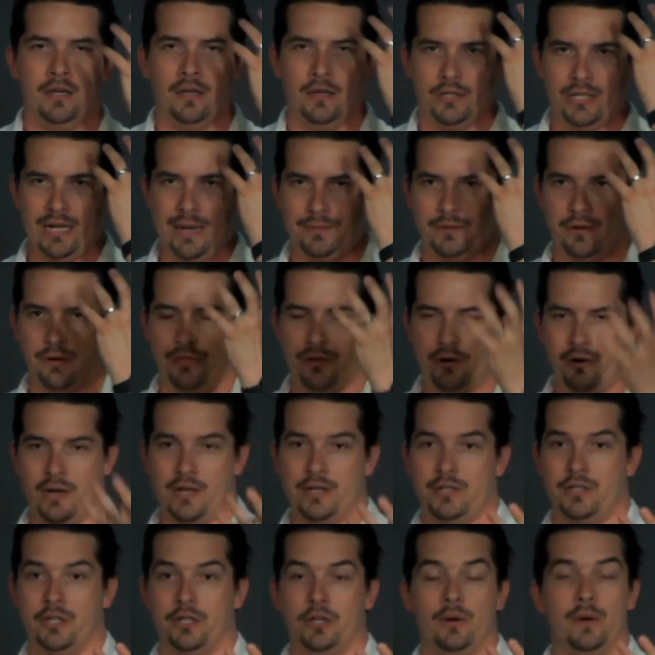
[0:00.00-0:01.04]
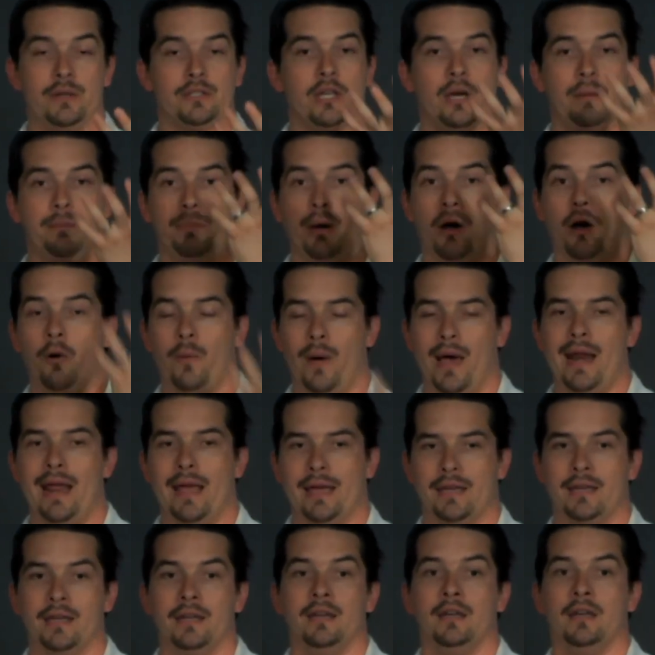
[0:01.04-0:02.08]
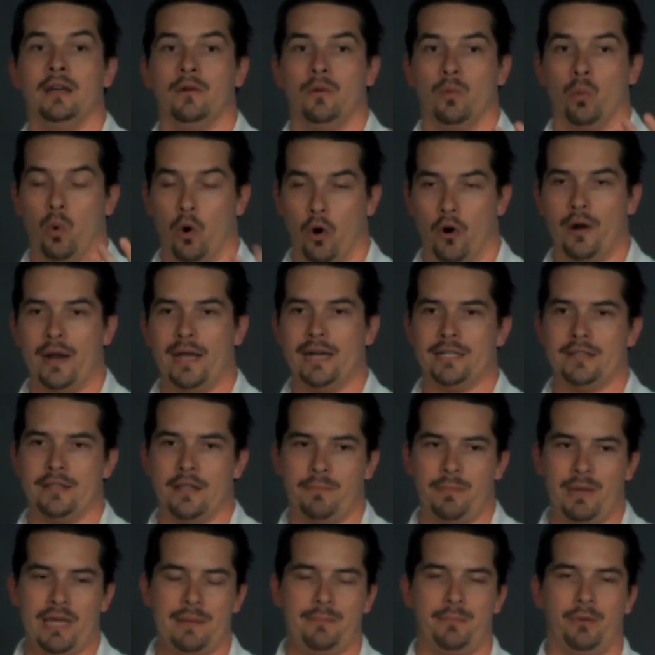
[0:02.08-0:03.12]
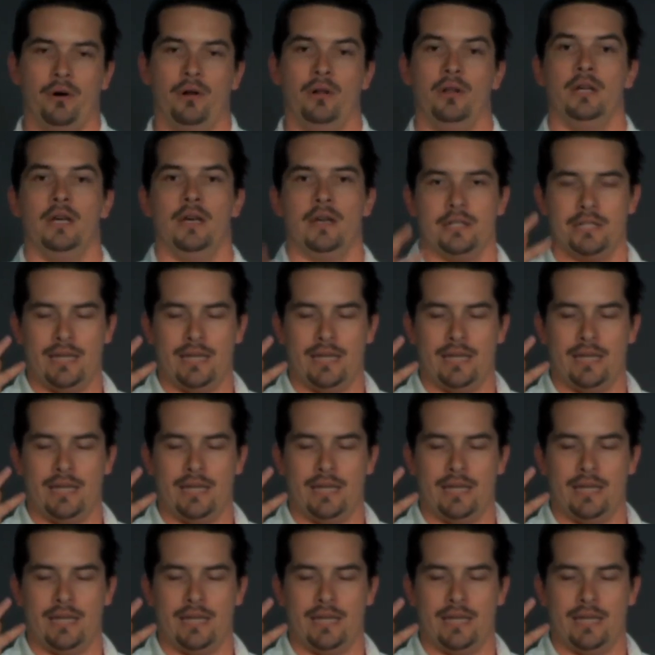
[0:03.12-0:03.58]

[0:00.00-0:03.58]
Chapter 32 is a poetic warning to the people.